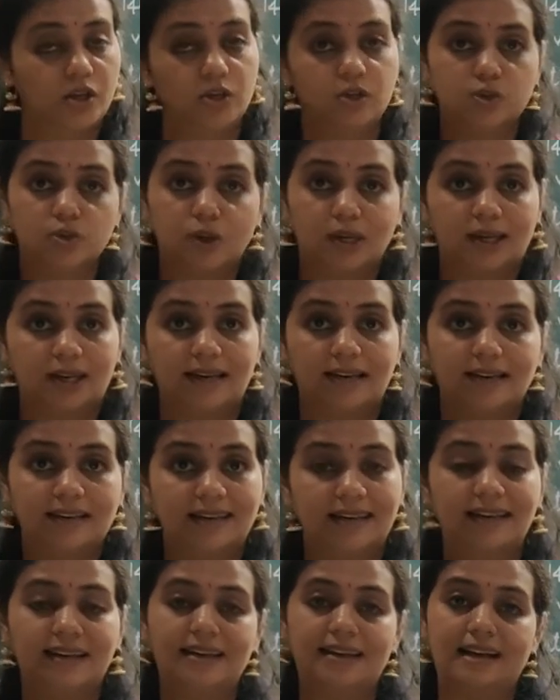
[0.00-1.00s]
So he can
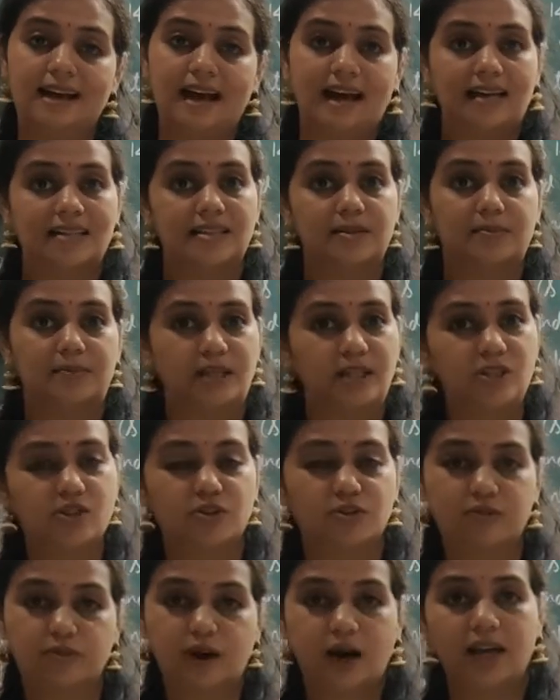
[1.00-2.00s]
treat it as a breach of
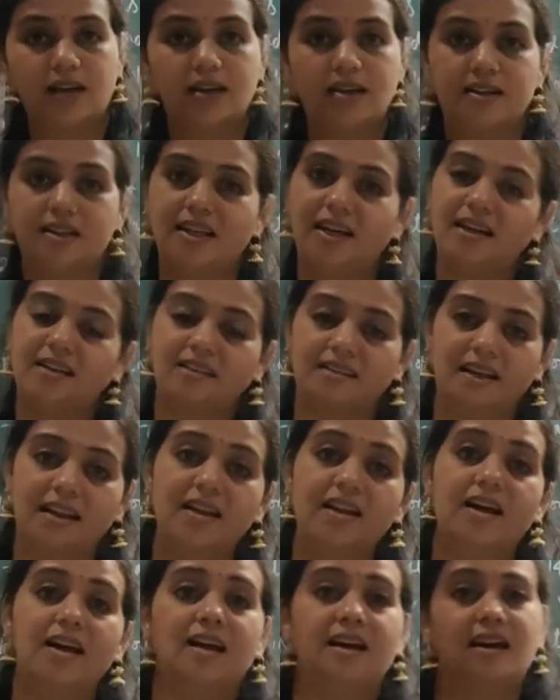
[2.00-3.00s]
warranty, and then,
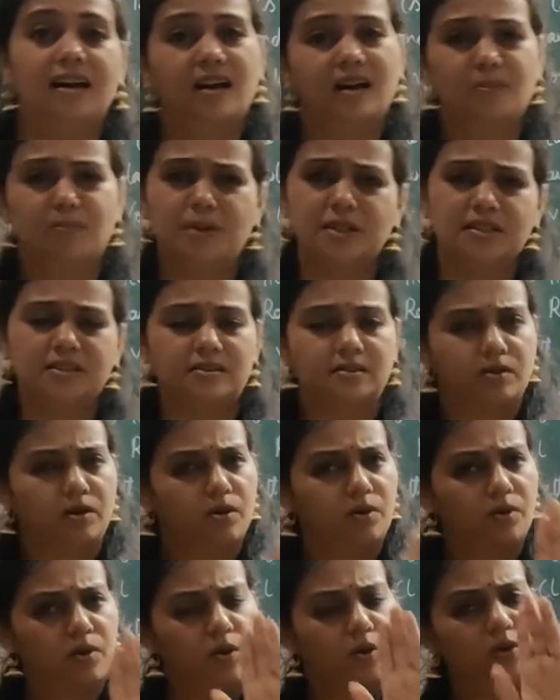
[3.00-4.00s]
but
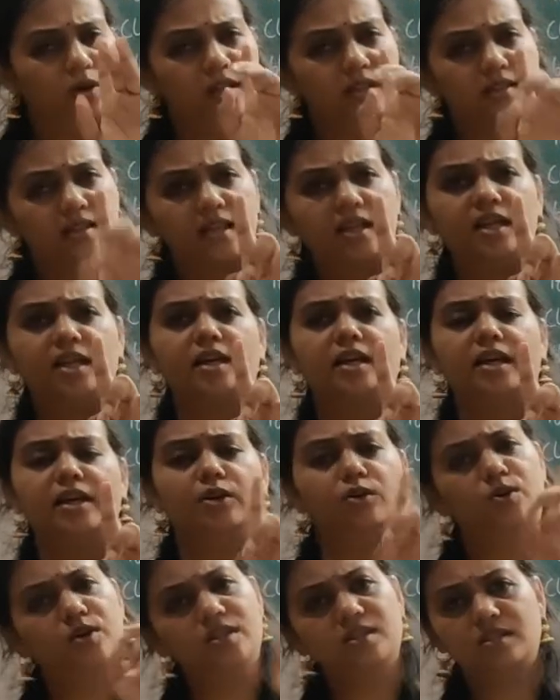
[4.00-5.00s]
only thing he can
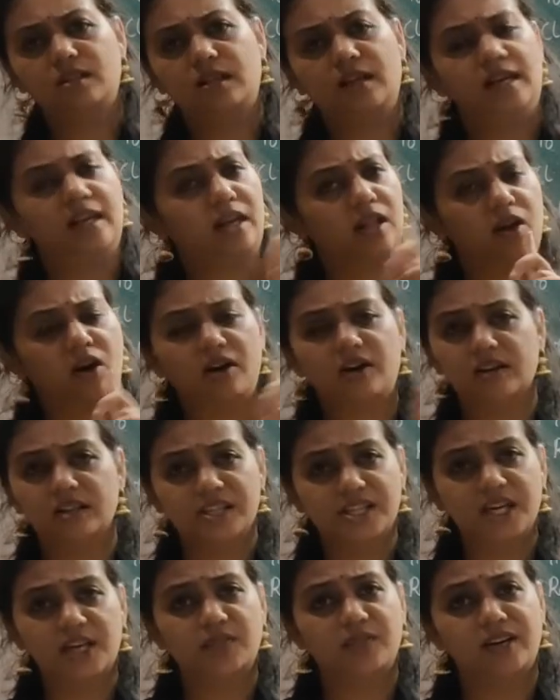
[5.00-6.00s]
do is he cannot
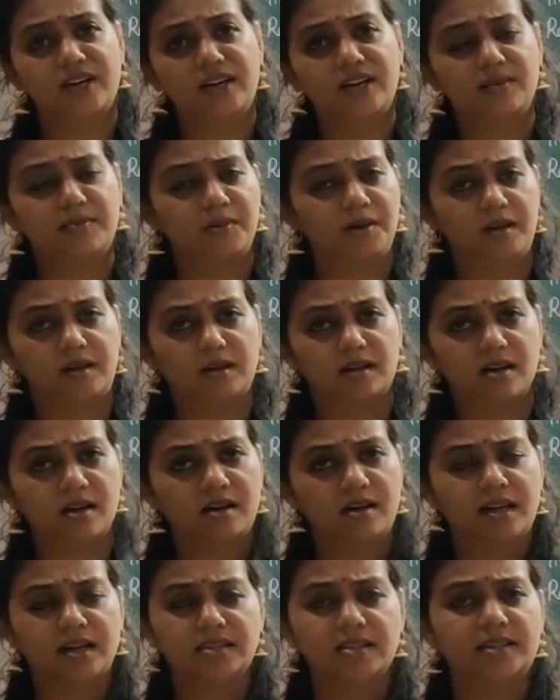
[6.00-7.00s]
reject when he
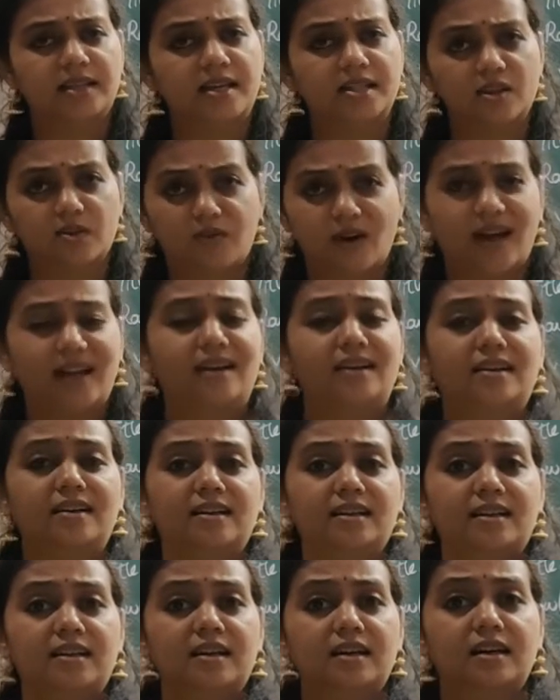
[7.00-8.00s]
takes it as a
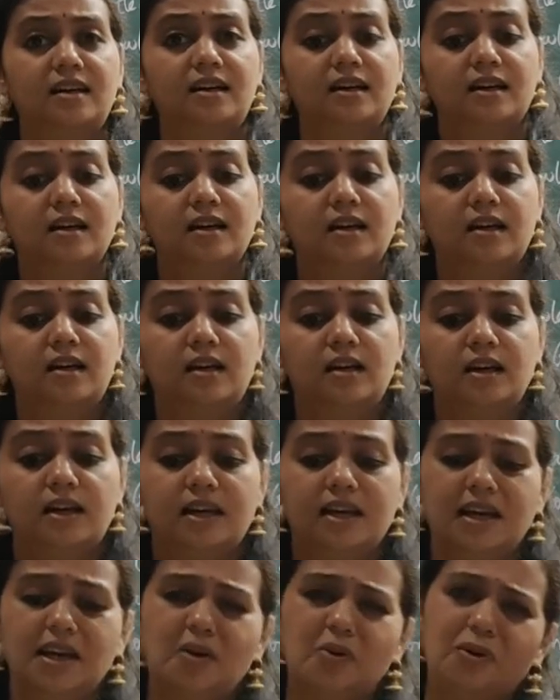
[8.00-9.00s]
warranty. He
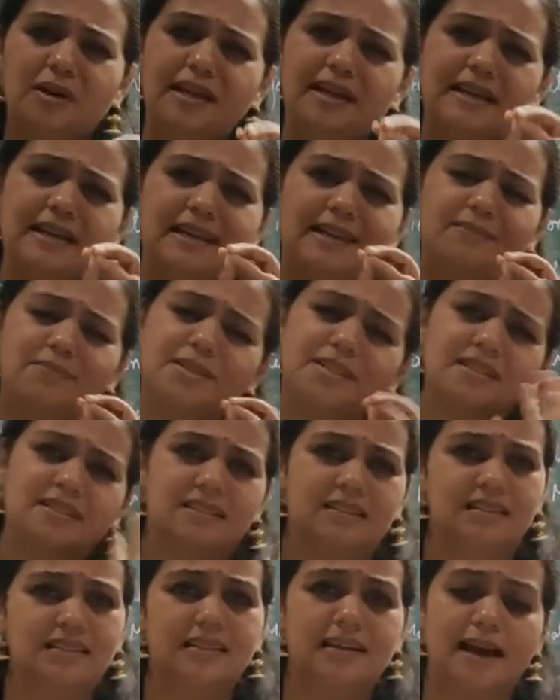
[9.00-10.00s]
can only claim
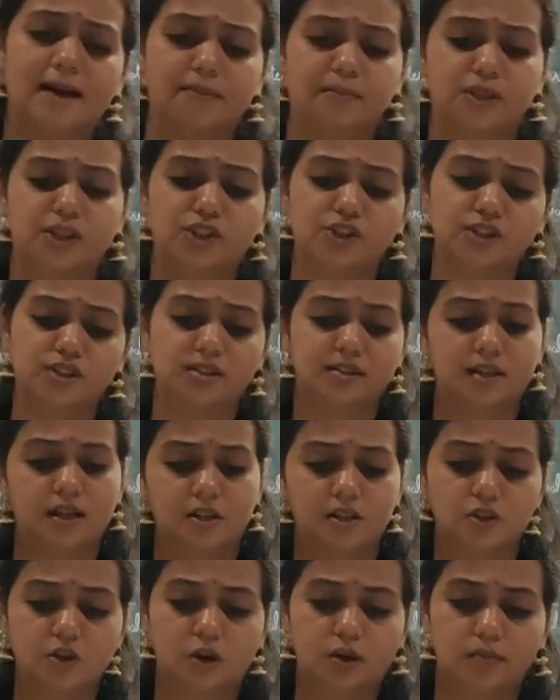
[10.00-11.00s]
certain damages.
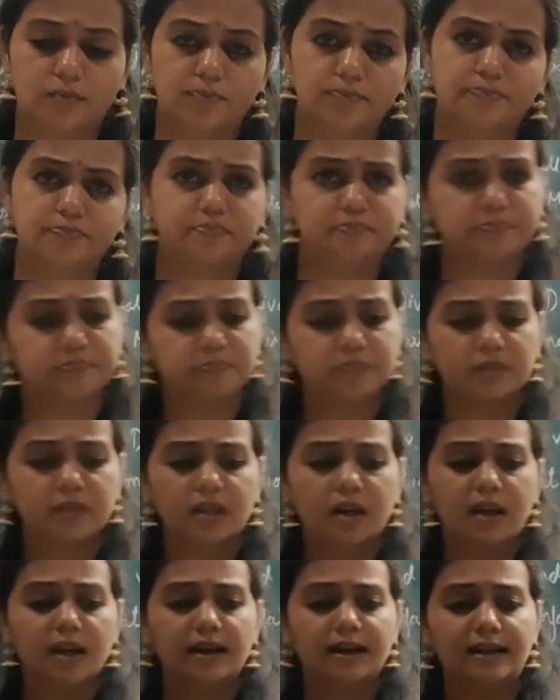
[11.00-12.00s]
That's all.
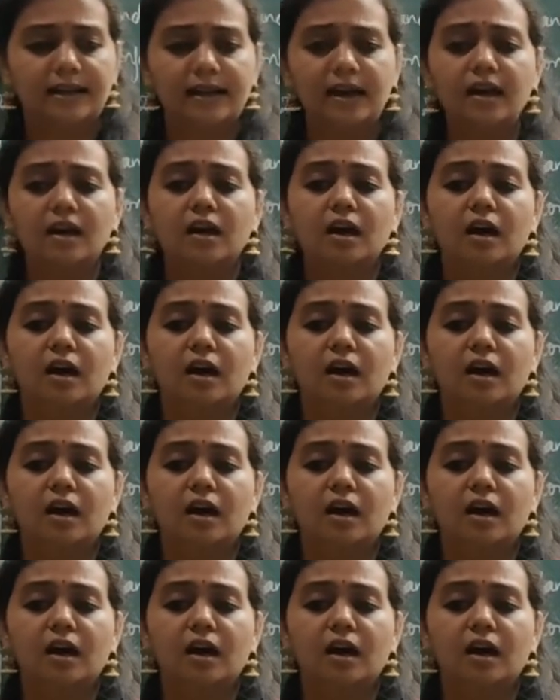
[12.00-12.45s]
Clear?